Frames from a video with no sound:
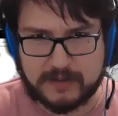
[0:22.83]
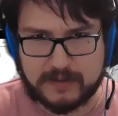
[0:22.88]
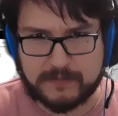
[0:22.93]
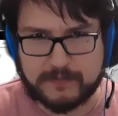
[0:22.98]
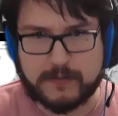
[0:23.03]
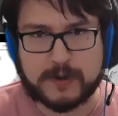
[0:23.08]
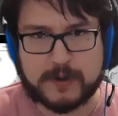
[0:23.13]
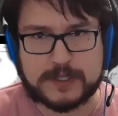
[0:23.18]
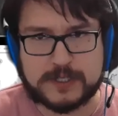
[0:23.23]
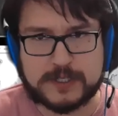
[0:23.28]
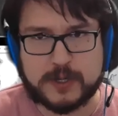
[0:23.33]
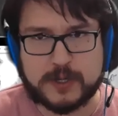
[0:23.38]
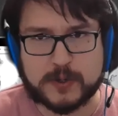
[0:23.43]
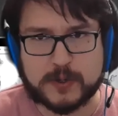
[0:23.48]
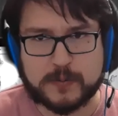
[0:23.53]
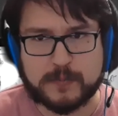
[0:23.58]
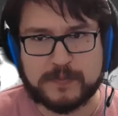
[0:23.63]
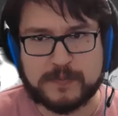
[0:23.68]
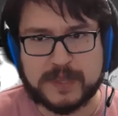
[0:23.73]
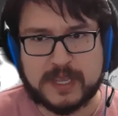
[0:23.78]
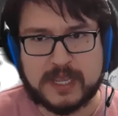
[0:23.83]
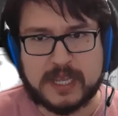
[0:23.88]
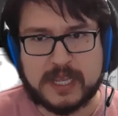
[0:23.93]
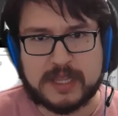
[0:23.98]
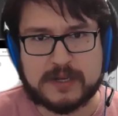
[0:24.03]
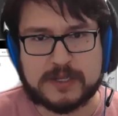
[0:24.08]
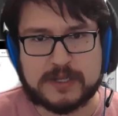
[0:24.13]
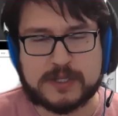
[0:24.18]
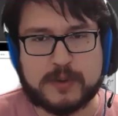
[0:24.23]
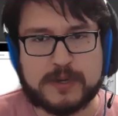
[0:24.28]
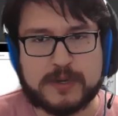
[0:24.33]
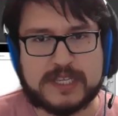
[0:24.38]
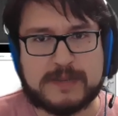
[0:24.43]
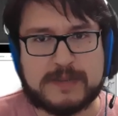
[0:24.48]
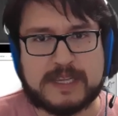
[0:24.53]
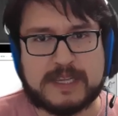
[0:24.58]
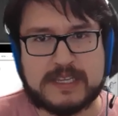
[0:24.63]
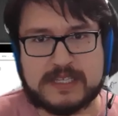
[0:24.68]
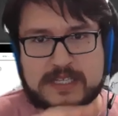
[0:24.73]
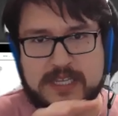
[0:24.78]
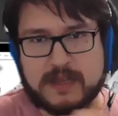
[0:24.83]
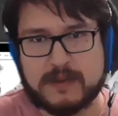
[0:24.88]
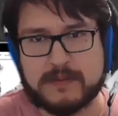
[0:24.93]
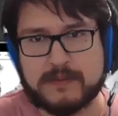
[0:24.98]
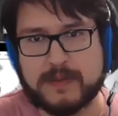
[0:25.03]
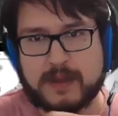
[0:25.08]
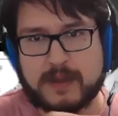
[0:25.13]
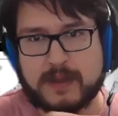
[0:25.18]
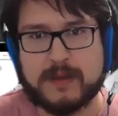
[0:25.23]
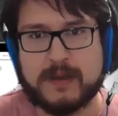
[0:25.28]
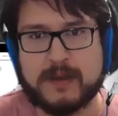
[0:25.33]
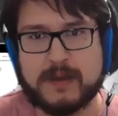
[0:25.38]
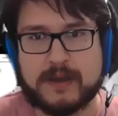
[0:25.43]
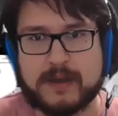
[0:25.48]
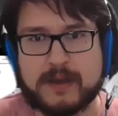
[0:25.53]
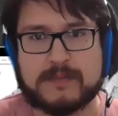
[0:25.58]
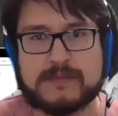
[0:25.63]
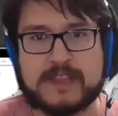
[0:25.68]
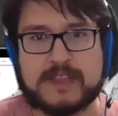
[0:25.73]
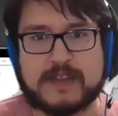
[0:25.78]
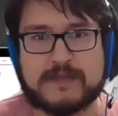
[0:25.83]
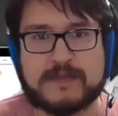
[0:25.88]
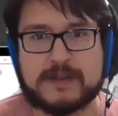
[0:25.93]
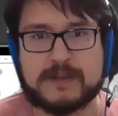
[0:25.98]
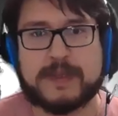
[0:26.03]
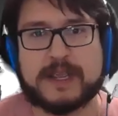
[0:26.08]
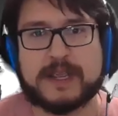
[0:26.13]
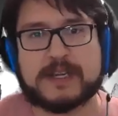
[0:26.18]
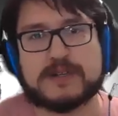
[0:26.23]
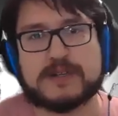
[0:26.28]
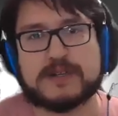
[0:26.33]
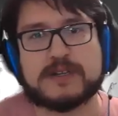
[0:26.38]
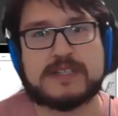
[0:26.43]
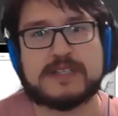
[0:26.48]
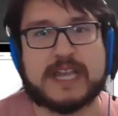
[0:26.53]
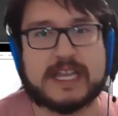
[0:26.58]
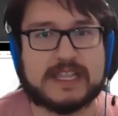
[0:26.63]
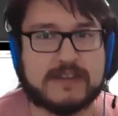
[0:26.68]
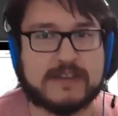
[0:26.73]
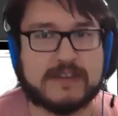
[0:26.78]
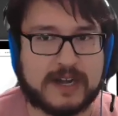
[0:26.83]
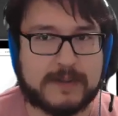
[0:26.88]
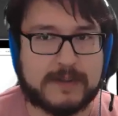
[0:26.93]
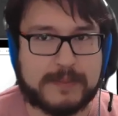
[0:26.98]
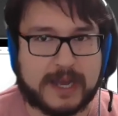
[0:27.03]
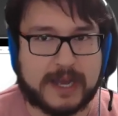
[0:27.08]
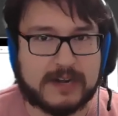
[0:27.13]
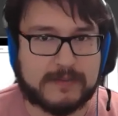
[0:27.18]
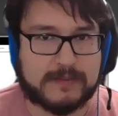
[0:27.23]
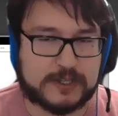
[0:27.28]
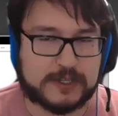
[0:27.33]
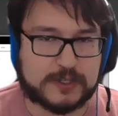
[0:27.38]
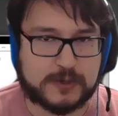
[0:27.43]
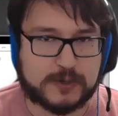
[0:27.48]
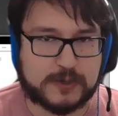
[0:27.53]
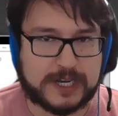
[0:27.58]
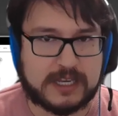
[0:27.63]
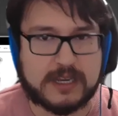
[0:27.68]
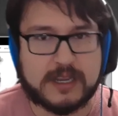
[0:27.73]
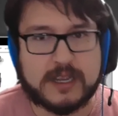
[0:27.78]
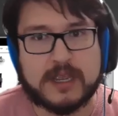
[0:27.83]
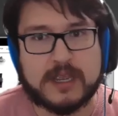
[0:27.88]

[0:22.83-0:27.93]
For Zoom, there's going to be some different pictures at the very bottom of the screen.